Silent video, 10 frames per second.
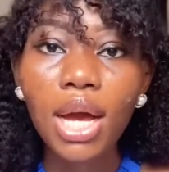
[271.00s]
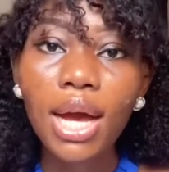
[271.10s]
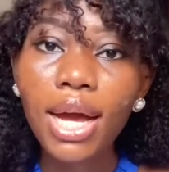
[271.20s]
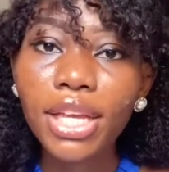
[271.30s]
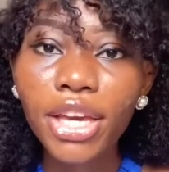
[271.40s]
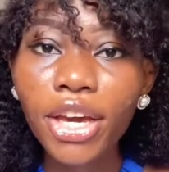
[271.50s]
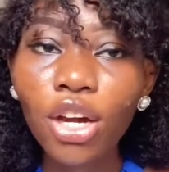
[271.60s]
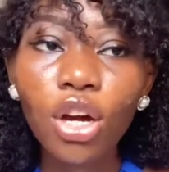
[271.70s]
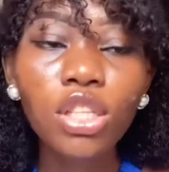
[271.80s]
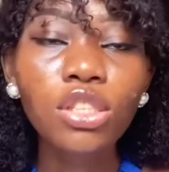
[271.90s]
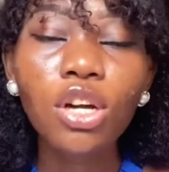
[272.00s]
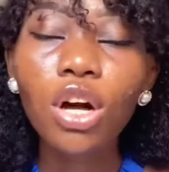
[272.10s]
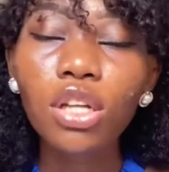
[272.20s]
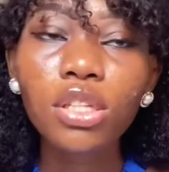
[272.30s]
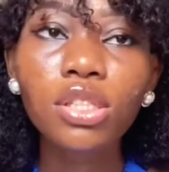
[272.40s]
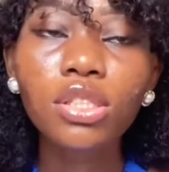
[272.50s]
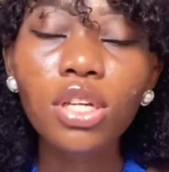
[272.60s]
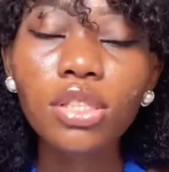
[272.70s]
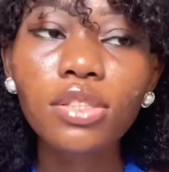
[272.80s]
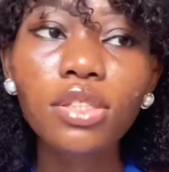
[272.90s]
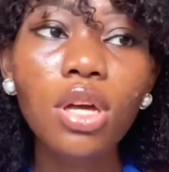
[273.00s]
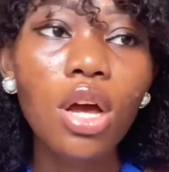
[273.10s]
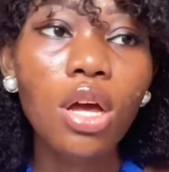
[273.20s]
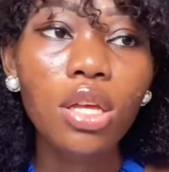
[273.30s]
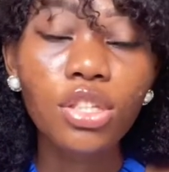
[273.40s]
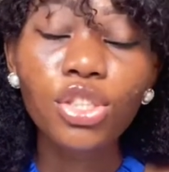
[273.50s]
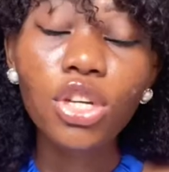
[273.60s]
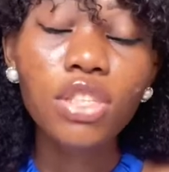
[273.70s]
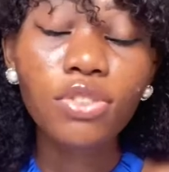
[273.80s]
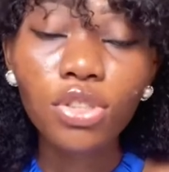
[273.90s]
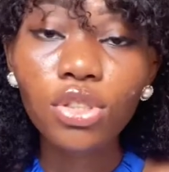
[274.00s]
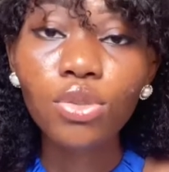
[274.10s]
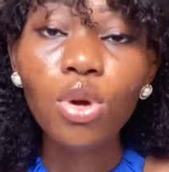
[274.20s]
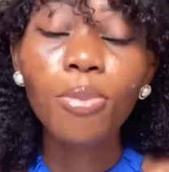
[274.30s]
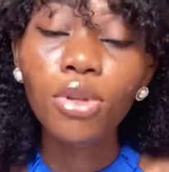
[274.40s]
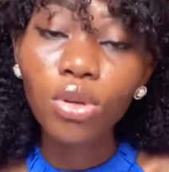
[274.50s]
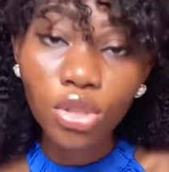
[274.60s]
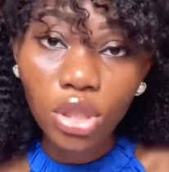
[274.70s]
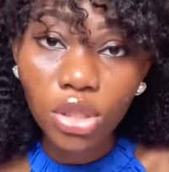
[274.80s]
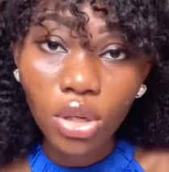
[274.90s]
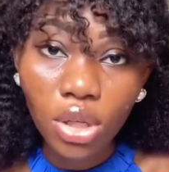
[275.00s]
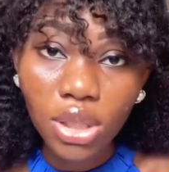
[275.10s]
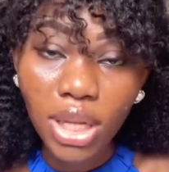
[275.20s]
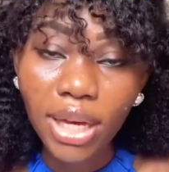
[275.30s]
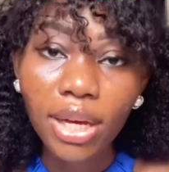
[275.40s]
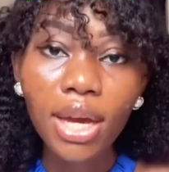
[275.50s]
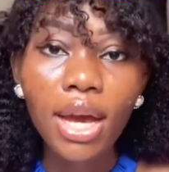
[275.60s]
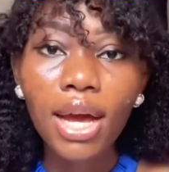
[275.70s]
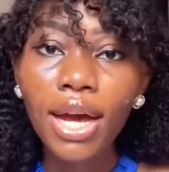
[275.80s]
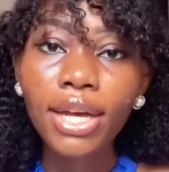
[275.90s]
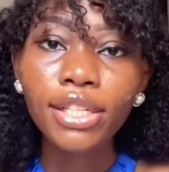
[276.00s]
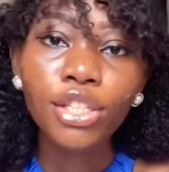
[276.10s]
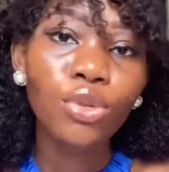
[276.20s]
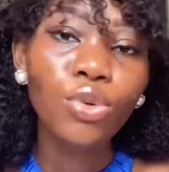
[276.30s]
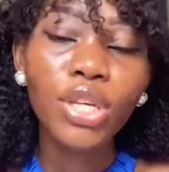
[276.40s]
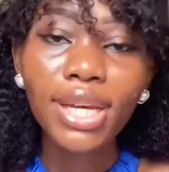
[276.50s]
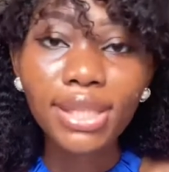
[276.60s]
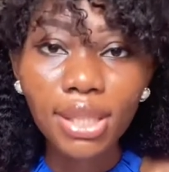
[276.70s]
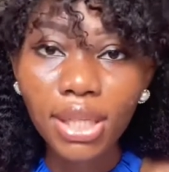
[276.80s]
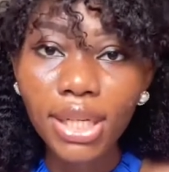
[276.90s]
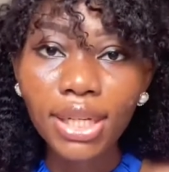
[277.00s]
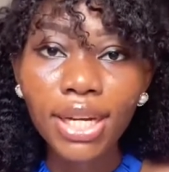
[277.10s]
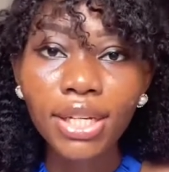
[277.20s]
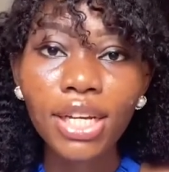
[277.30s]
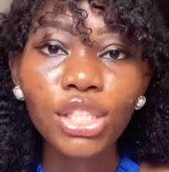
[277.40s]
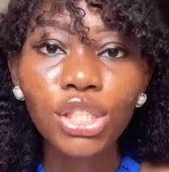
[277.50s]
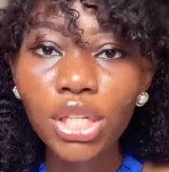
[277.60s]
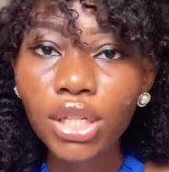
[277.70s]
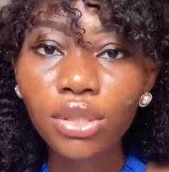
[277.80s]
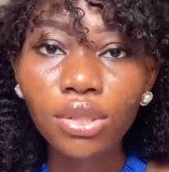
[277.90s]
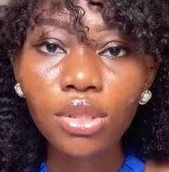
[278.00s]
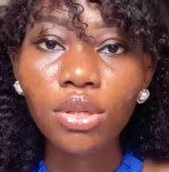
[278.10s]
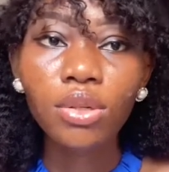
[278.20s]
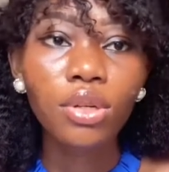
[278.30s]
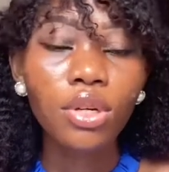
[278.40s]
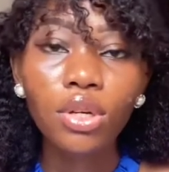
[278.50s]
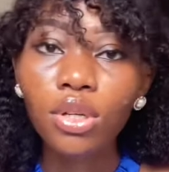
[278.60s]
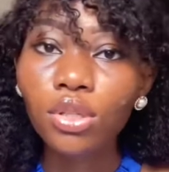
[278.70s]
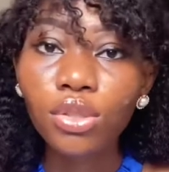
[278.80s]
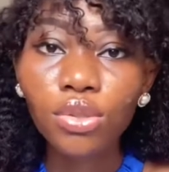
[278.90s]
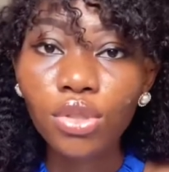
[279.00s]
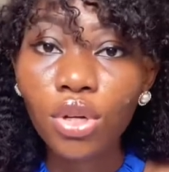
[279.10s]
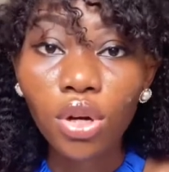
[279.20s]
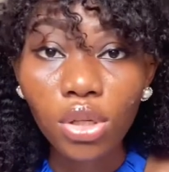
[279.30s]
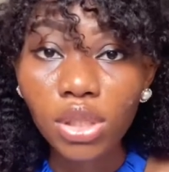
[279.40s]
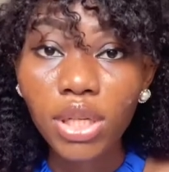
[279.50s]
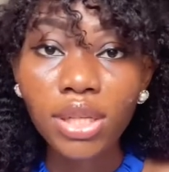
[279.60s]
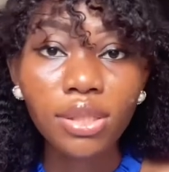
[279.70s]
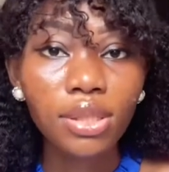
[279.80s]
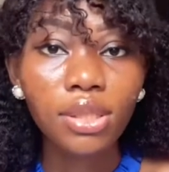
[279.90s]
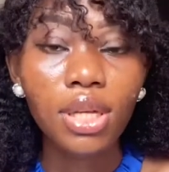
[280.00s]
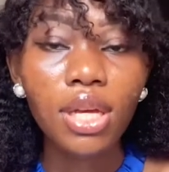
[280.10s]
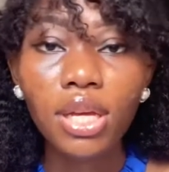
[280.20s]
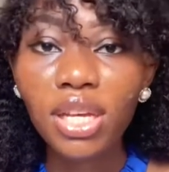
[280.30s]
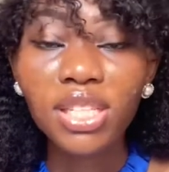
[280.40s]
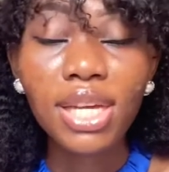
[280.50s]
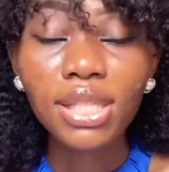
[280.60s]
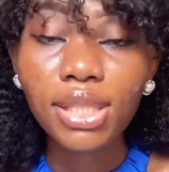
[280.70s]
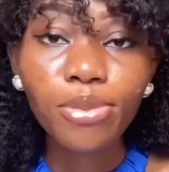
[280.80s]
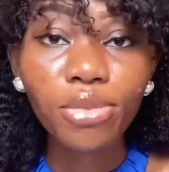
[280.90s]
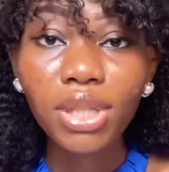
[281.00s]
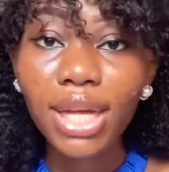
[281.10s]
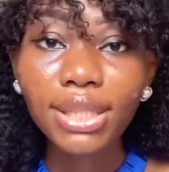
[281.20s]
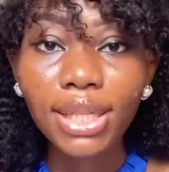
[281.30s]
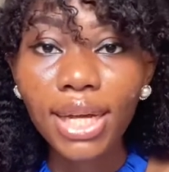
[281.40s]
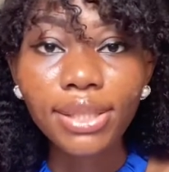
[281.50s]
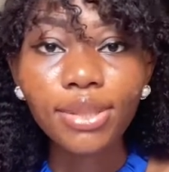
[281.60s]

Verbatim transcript: and hear all, all it's just it's just for you to upload your songs there and you know you get the link and you can share it to your to your audience it's as simple as that.